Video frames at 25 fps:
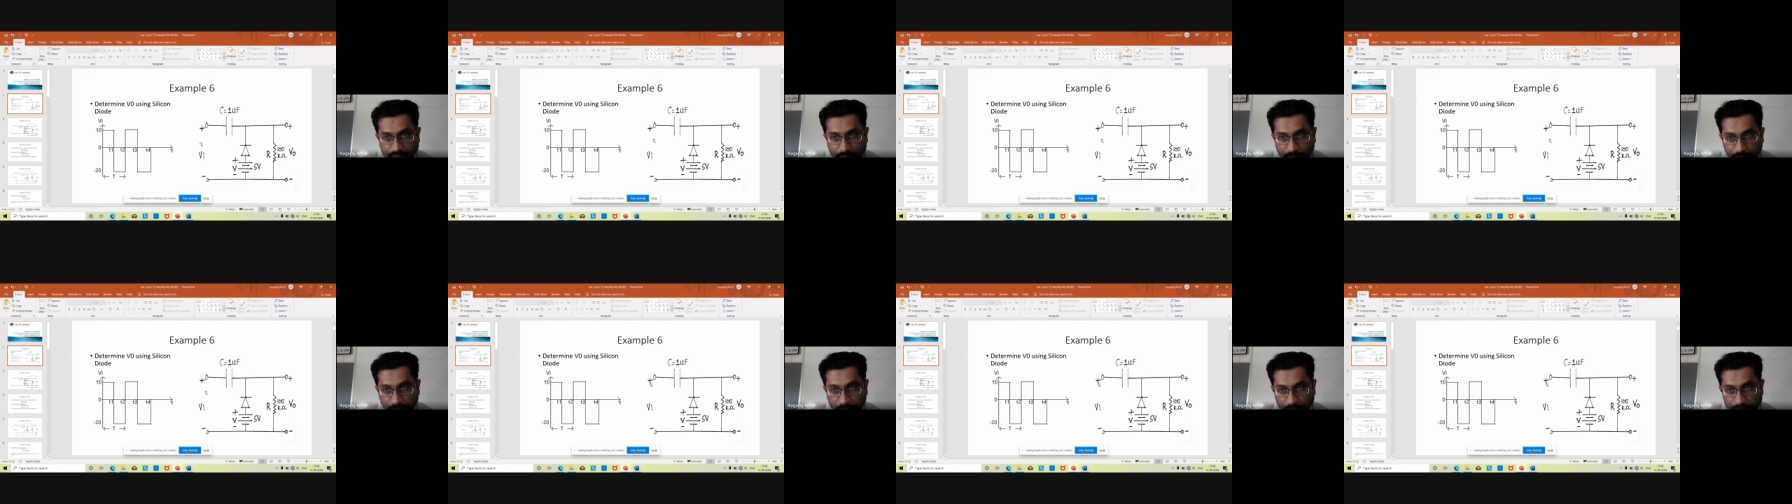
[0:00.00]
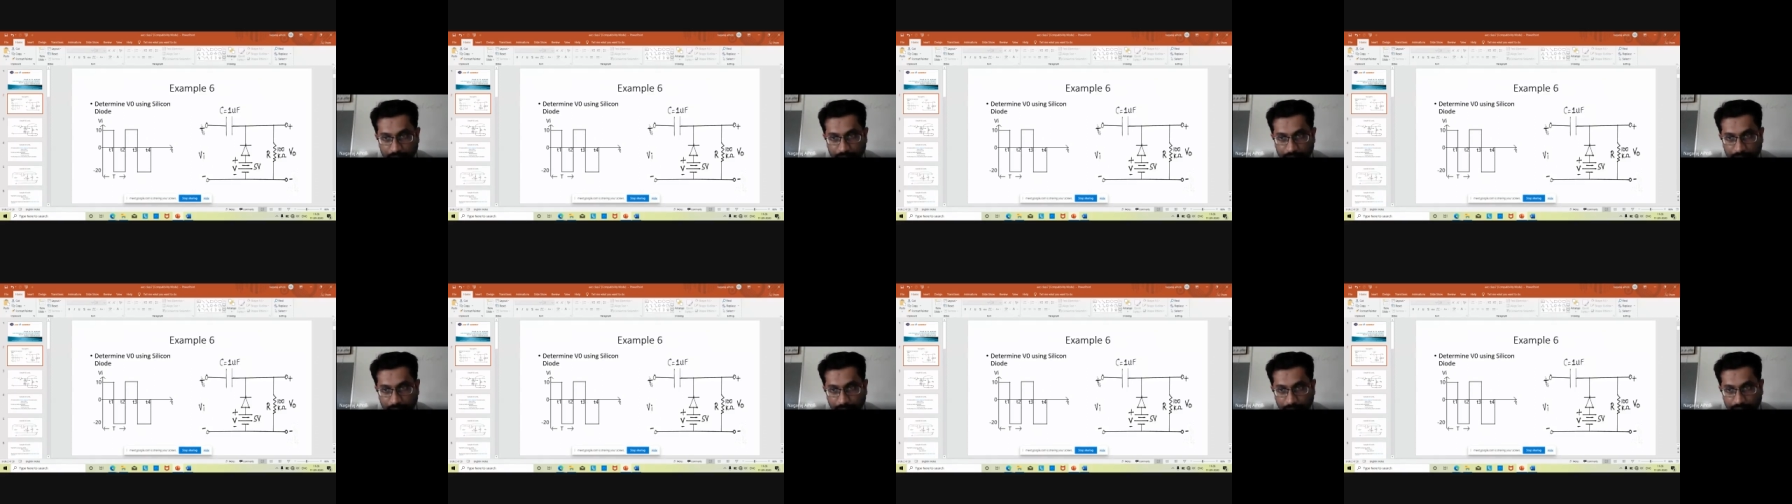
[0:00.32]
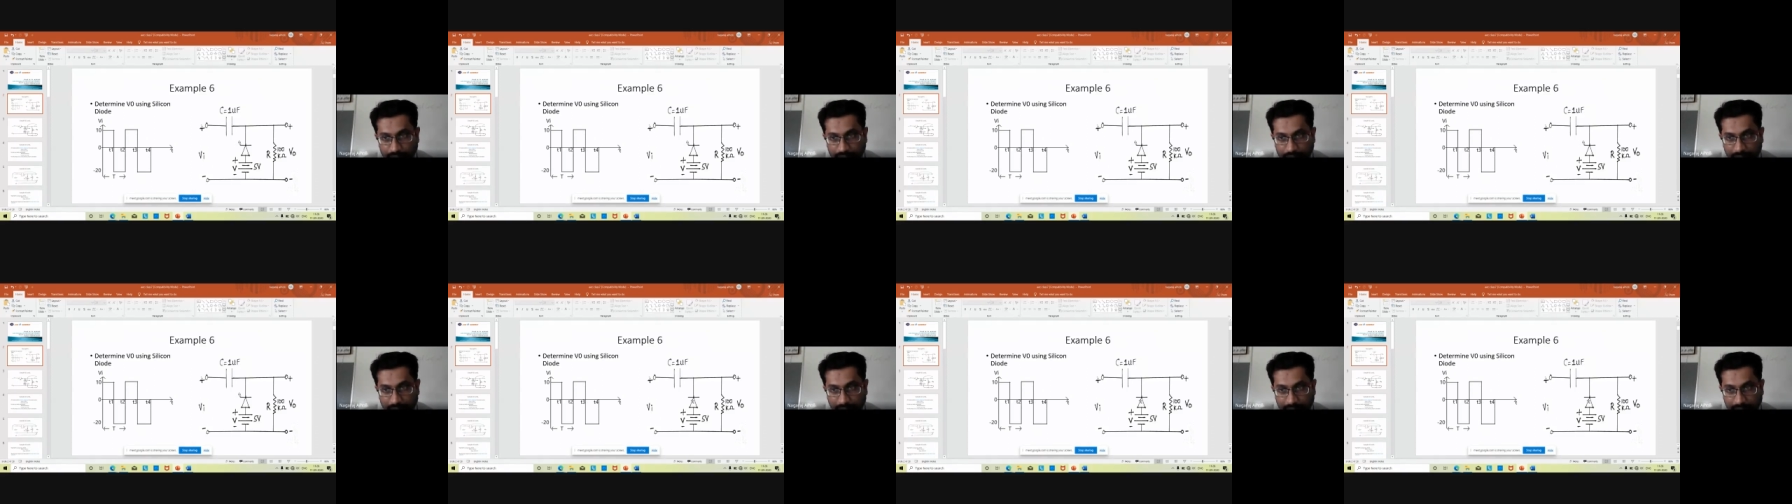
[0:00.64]
so
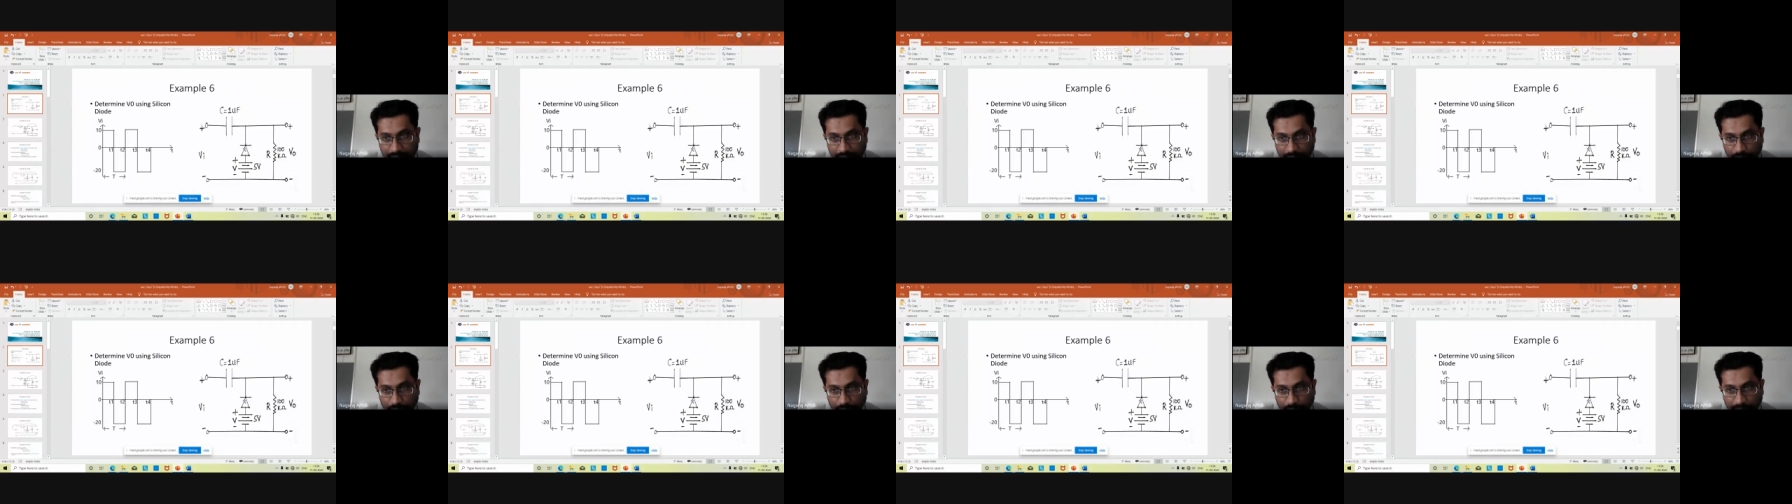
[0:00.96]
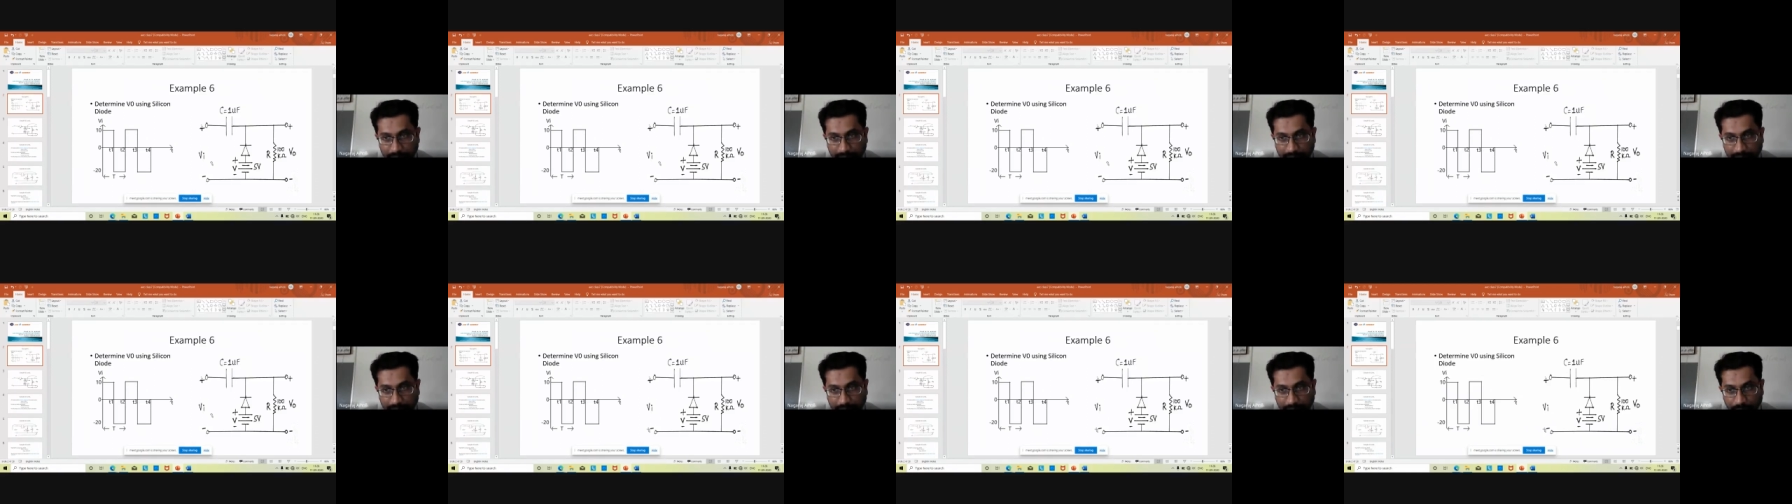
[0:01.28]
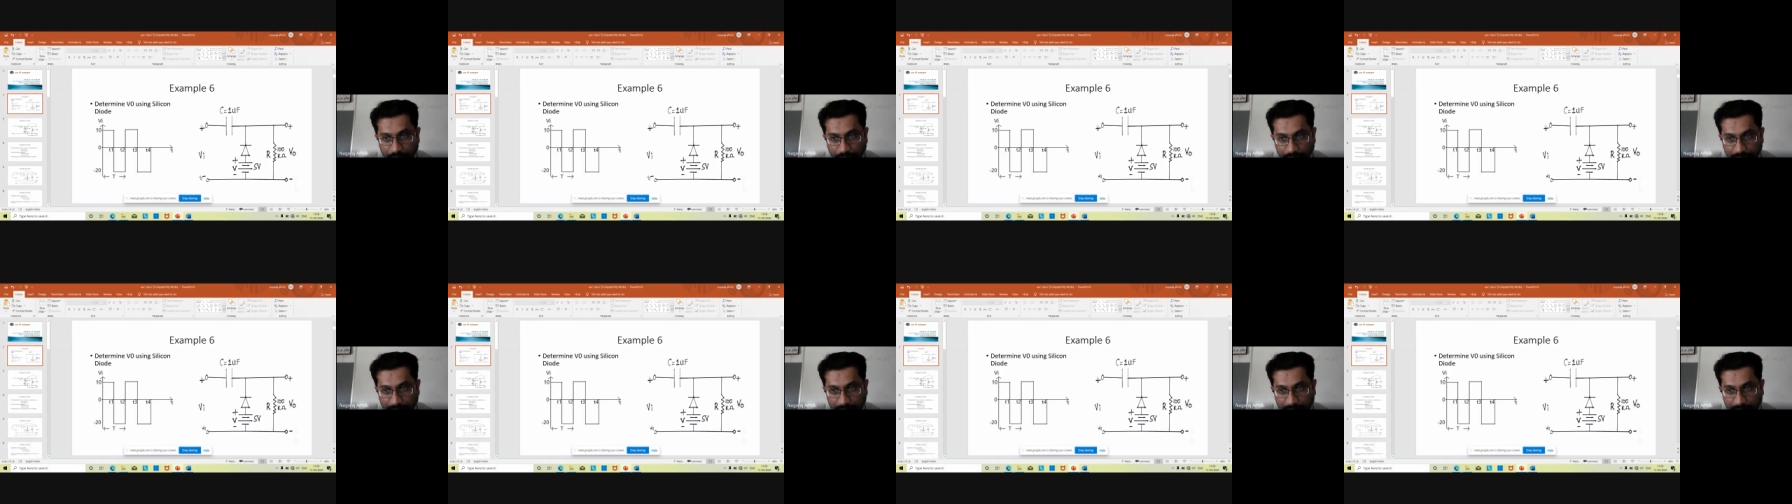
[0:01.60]
positive is connected to
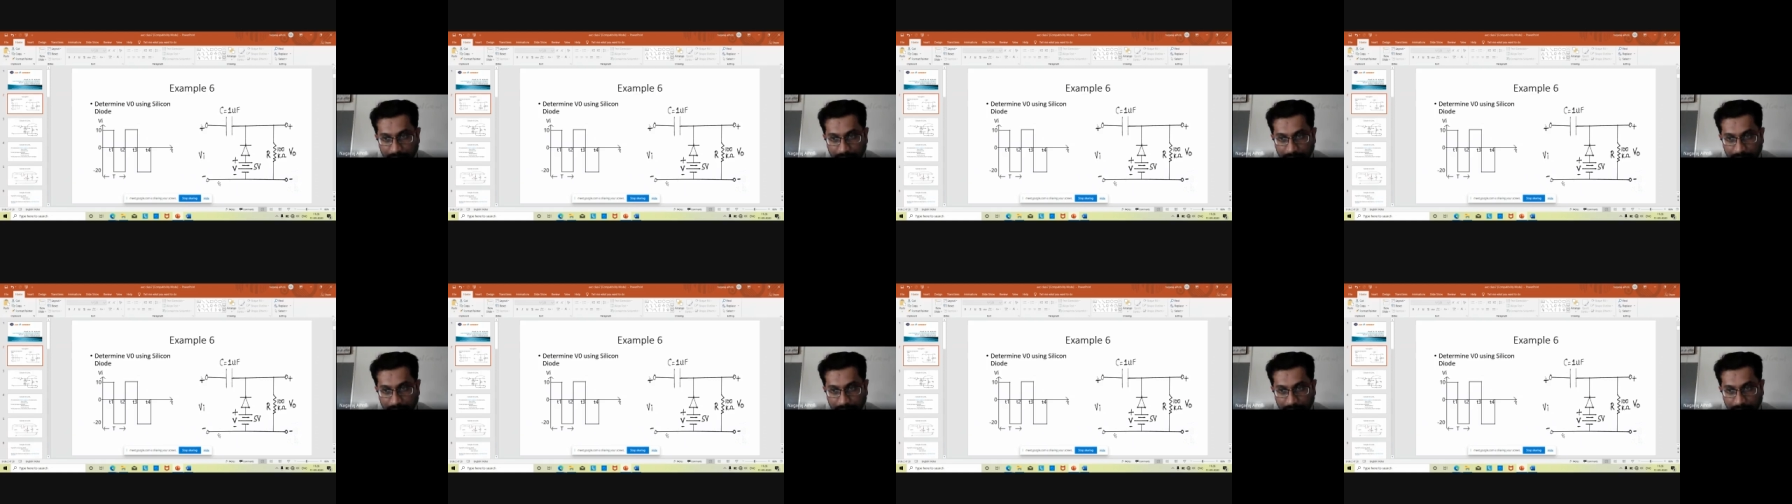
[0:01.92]
negative,